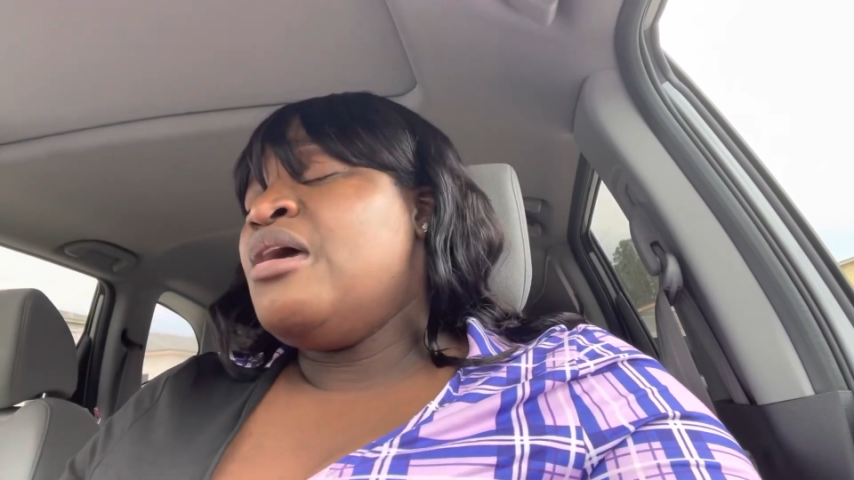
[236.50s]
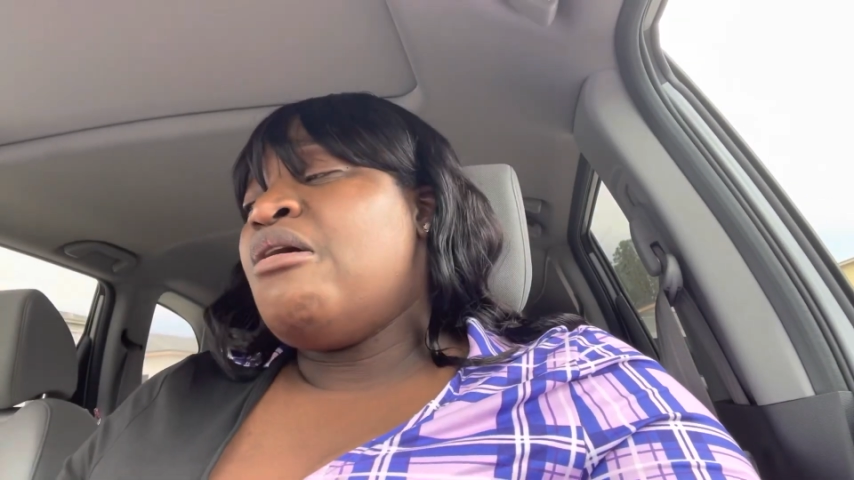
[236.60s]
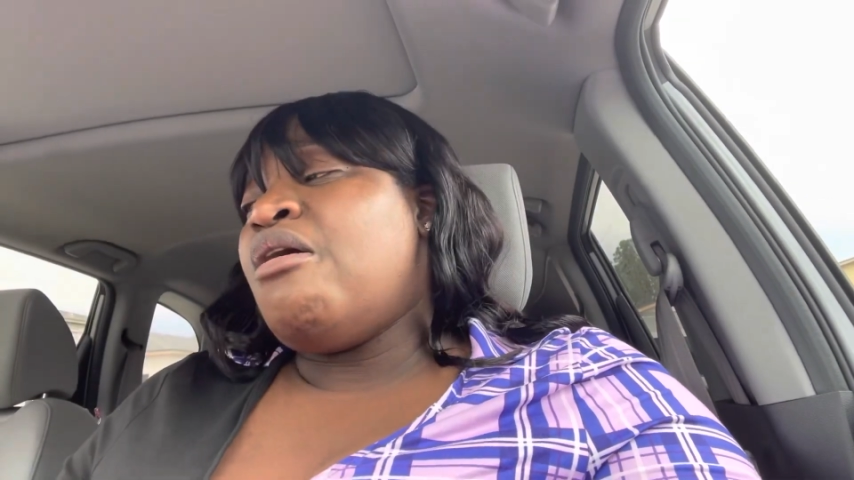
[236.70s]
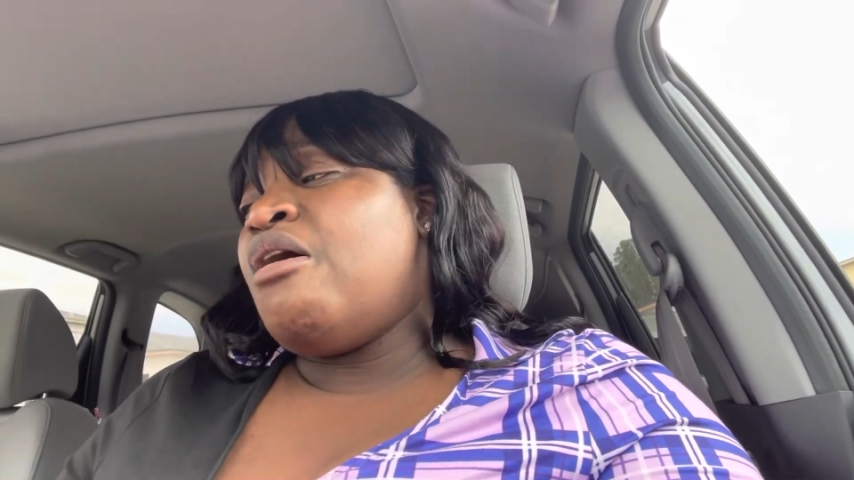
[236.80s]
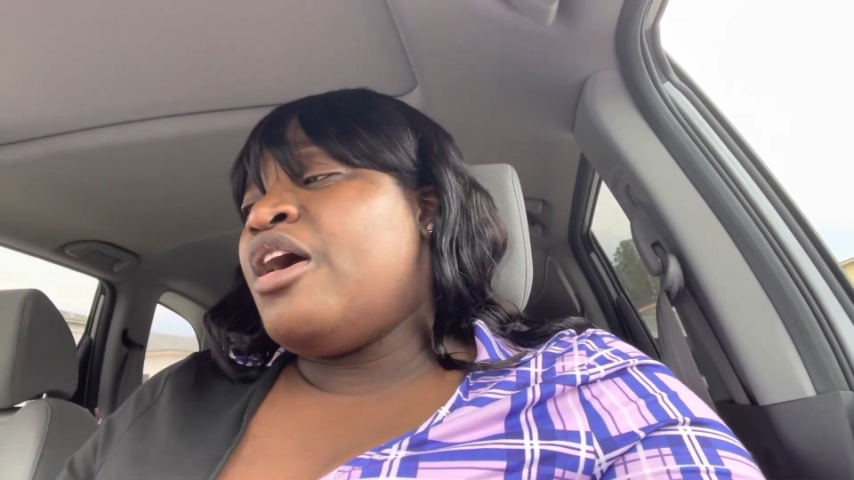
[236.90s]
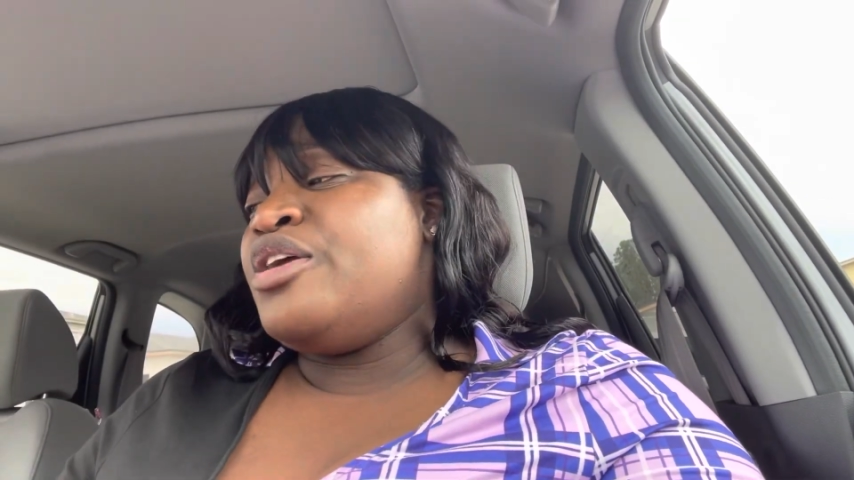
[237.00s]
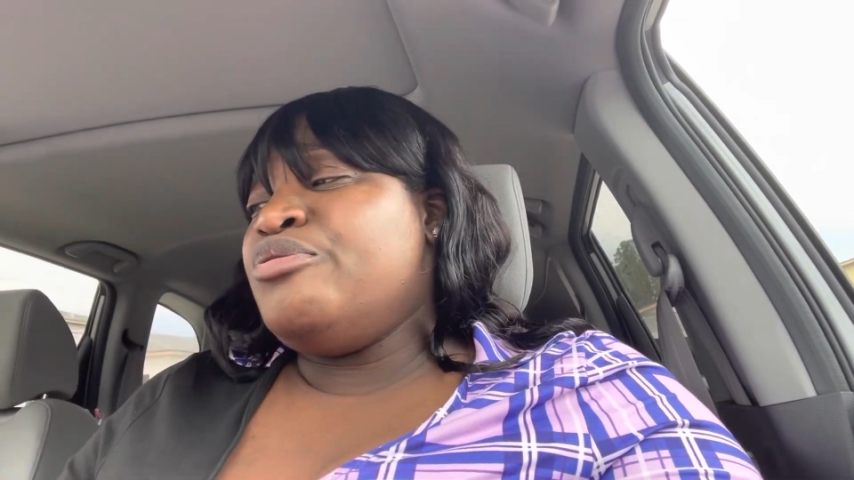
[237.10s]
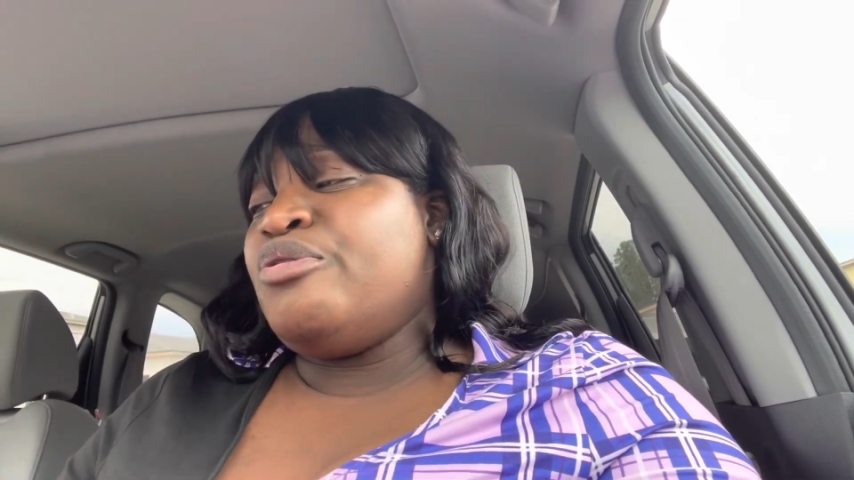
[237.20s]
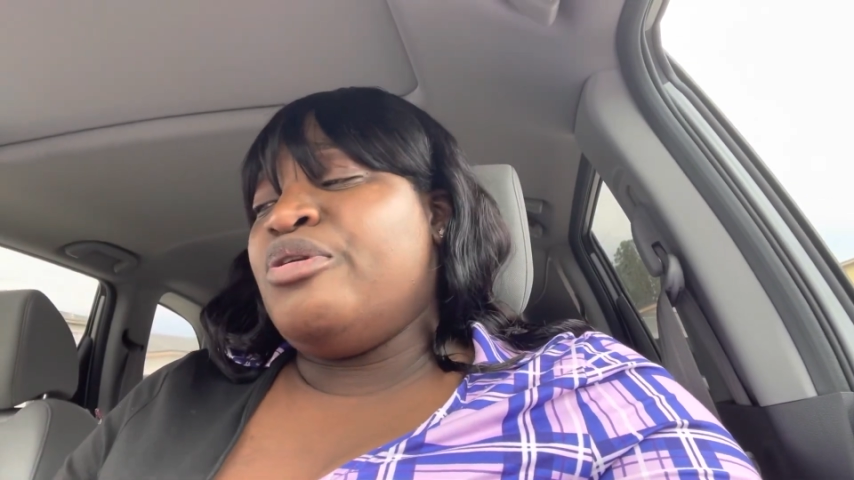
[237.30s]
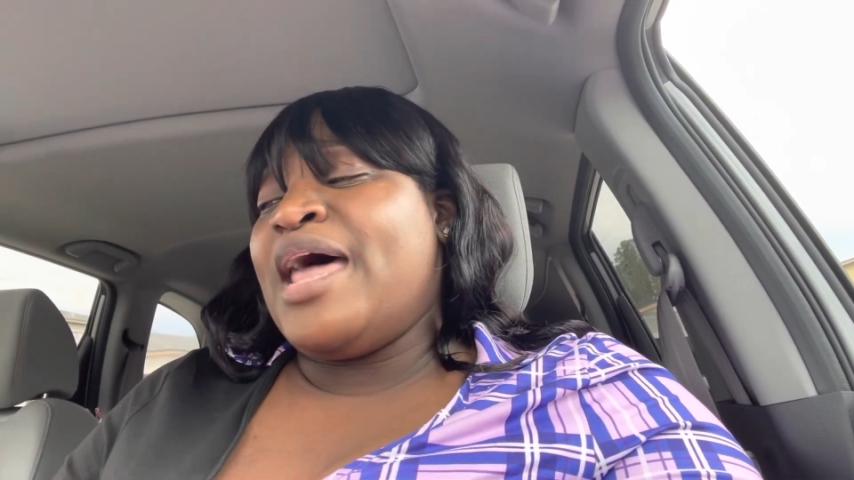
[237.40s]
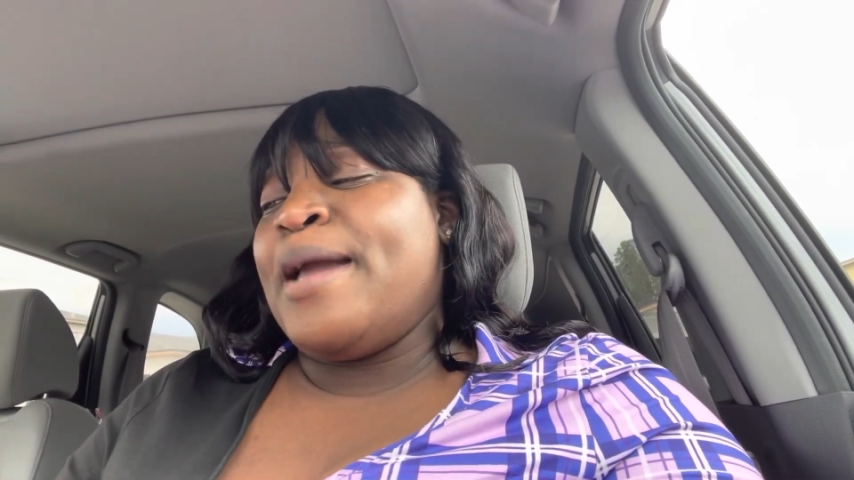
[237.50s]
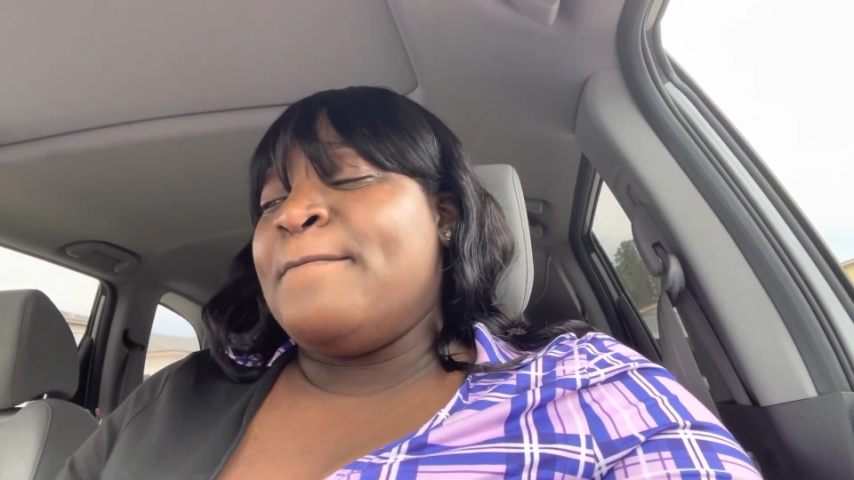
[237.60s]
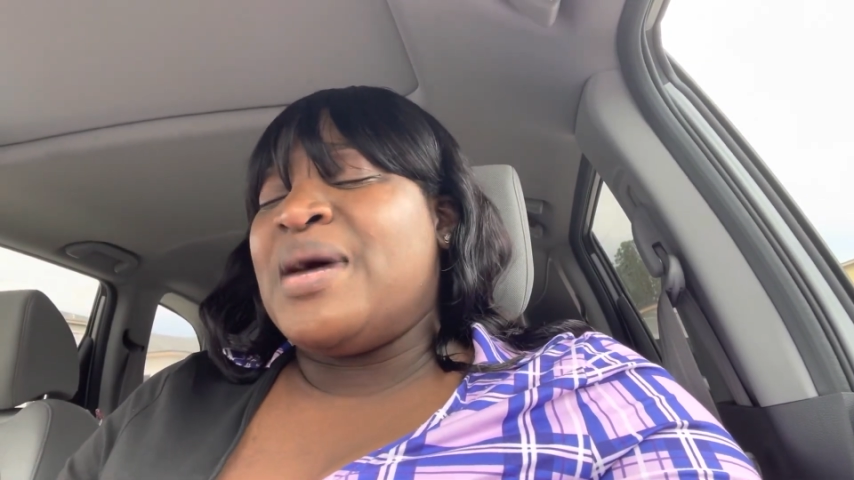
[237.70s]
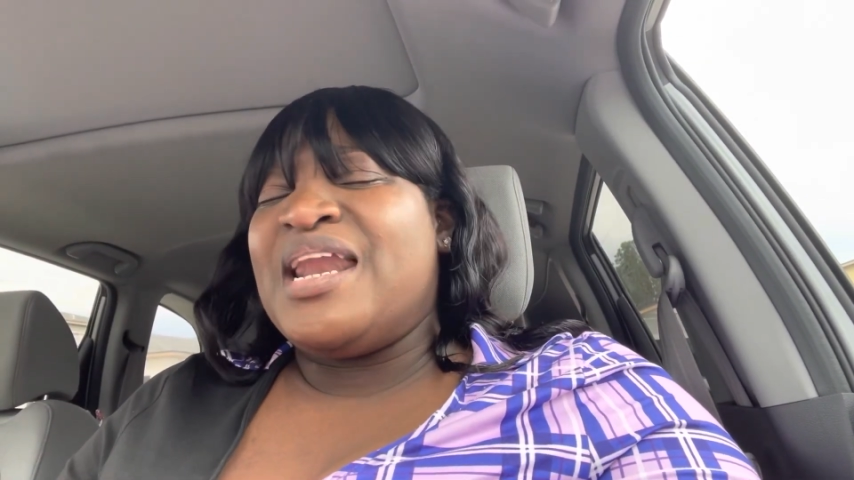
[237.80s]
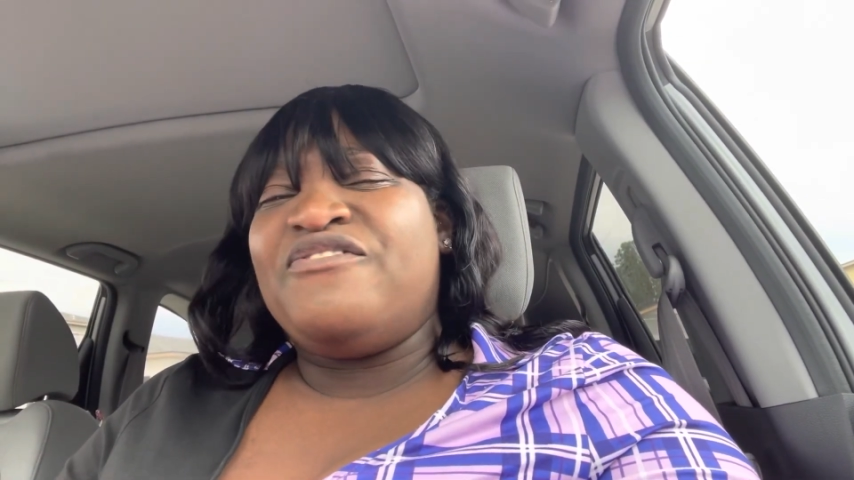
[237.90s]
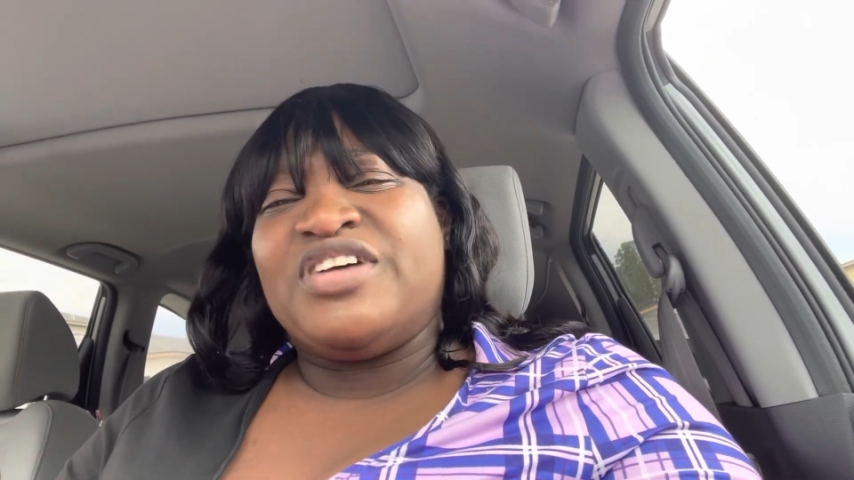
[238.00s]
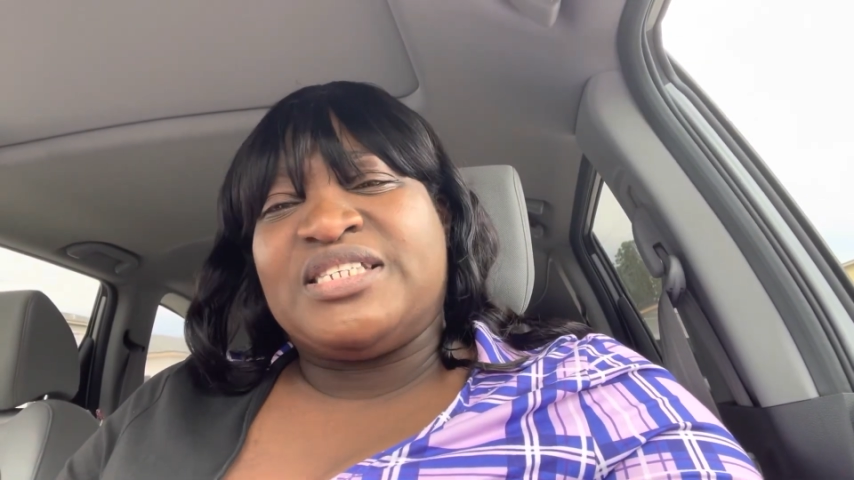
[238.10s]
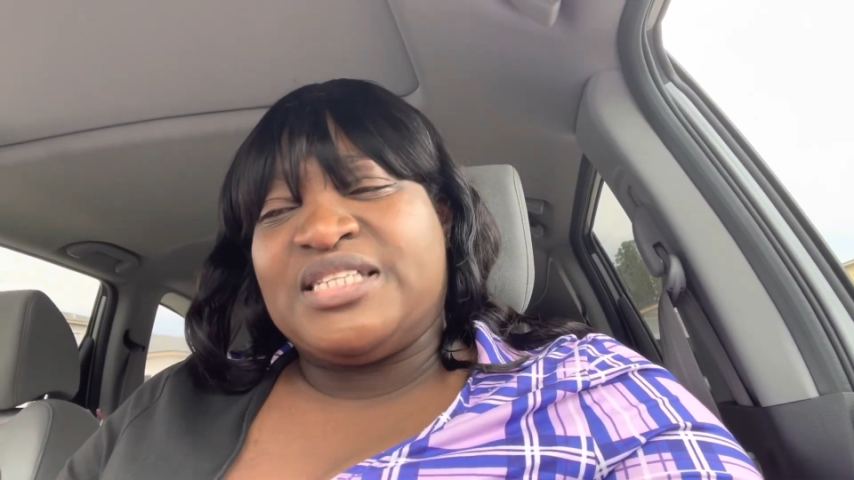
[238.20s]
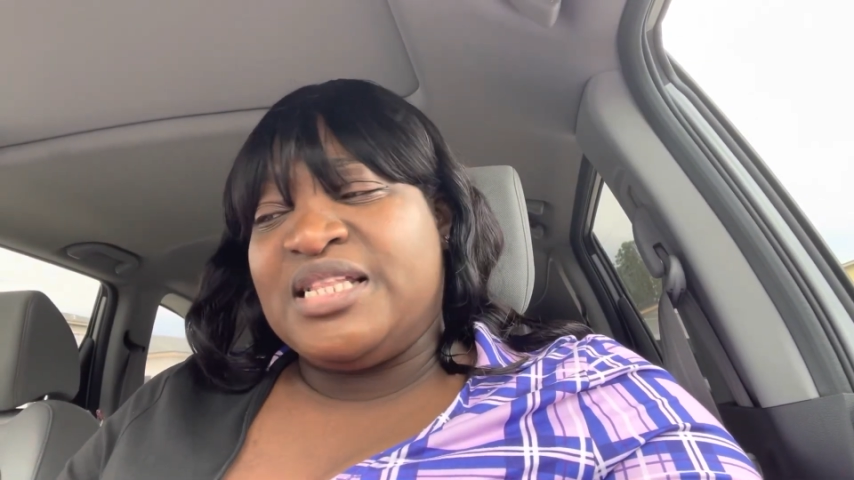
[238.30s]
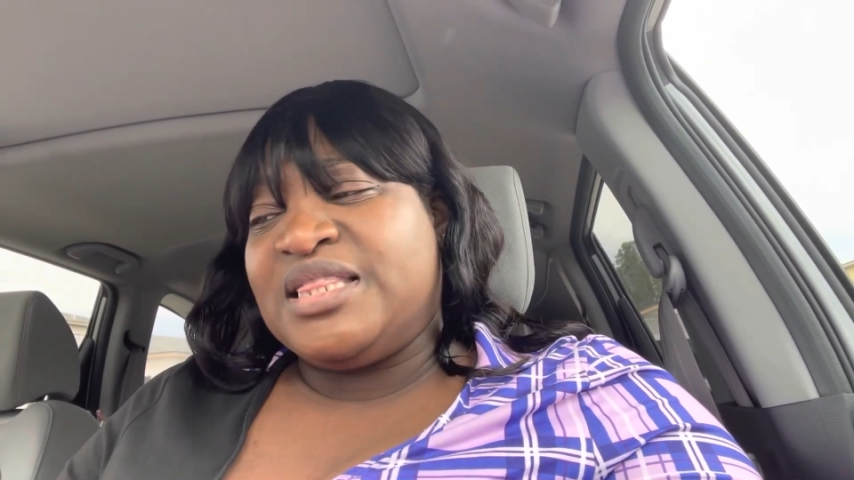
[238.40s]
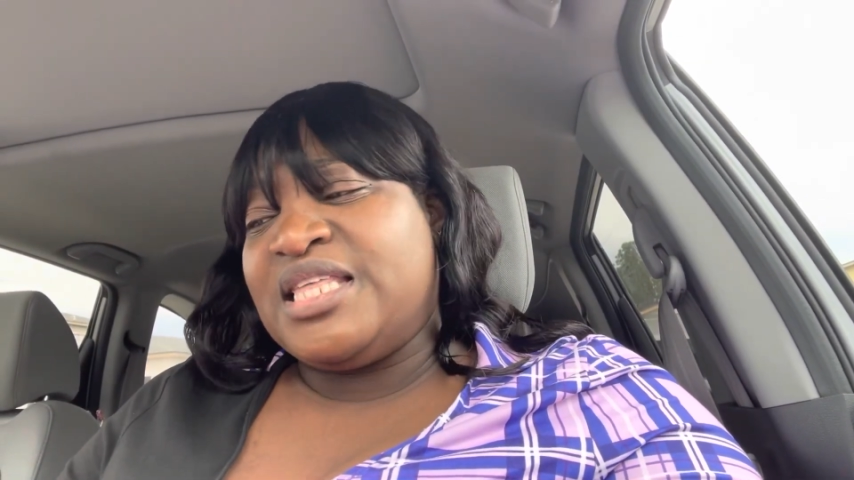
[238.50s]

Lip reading: or you know, like manifesting